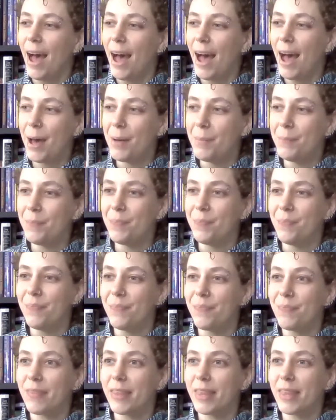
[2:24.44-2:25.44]

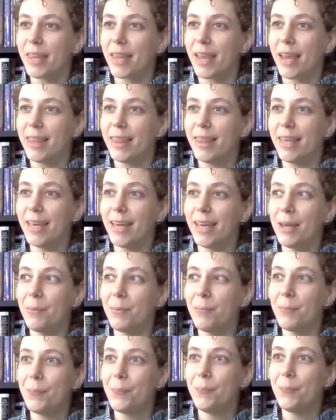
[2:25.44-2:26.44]
The
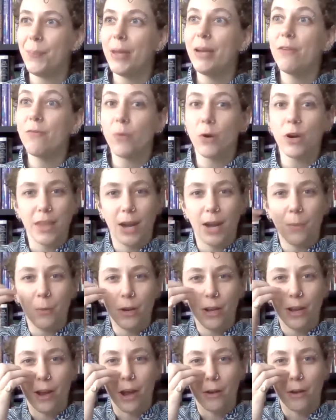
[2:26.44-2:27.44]
bit of work that I'm
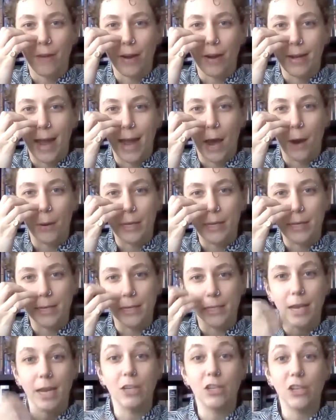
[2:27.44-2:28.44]
working on right now
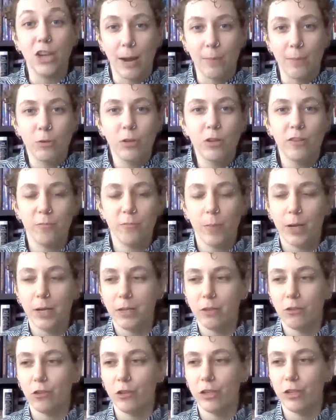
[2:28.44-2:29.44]
is a chapter of my
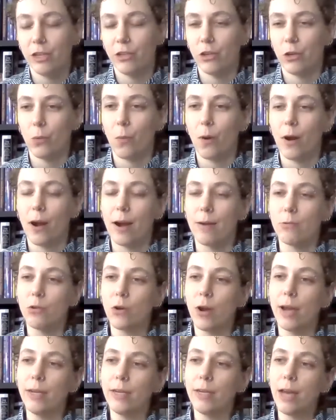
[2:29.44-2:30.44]
dissertation where I'm
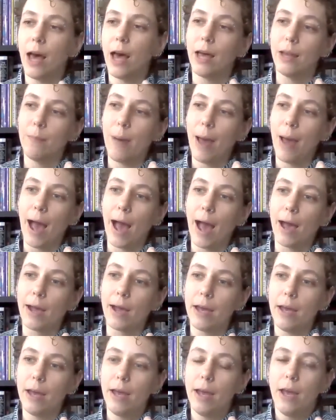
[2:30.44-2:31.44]
trying to unpack
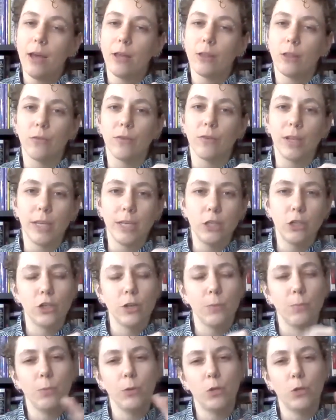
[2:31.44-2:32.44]
the
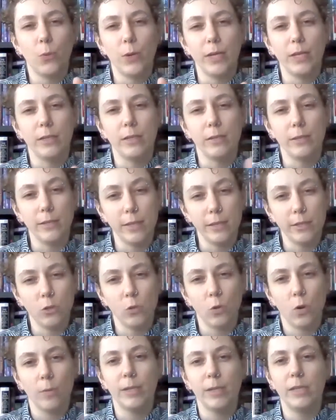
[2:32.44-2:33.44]
relationship between
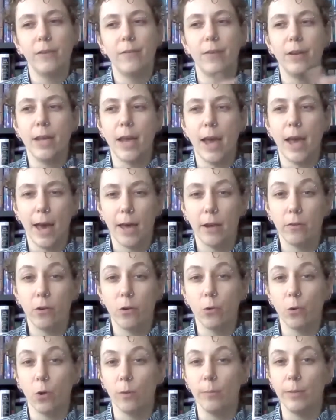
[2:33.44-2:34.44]
cisnormativity,
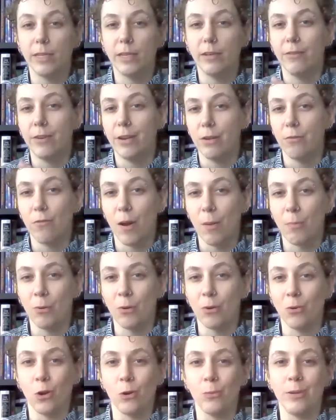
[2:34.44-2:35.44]
heteronormativity,
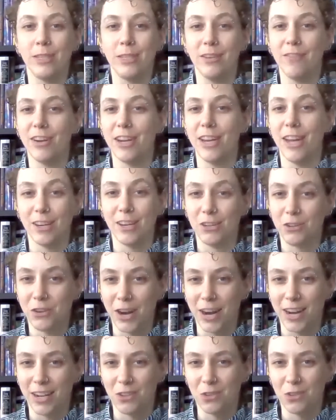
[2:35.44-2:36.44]
repronormativity, and
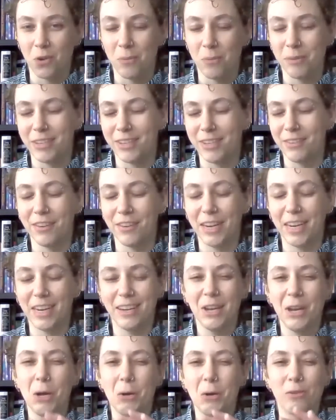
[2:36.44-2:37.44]
transnormativity,
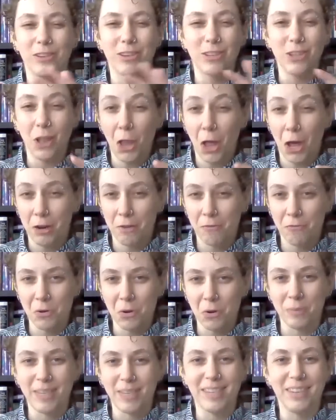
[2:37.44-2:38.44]
which is a lot of
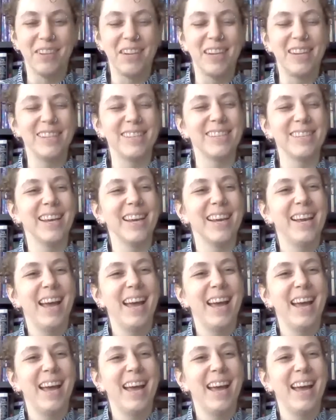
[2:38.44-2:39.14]
normativities.